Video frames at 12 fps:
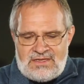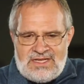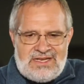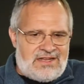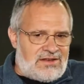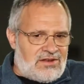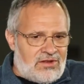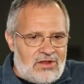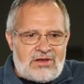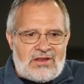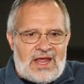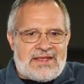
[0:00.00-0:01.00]
He didn't
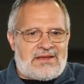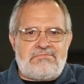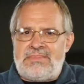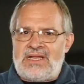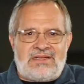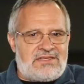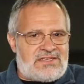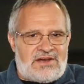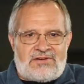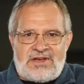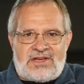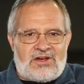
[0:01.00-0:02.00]
look like a
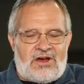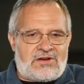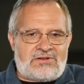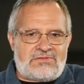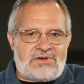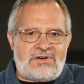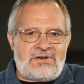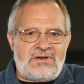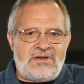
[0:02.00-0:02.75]
military conqueror.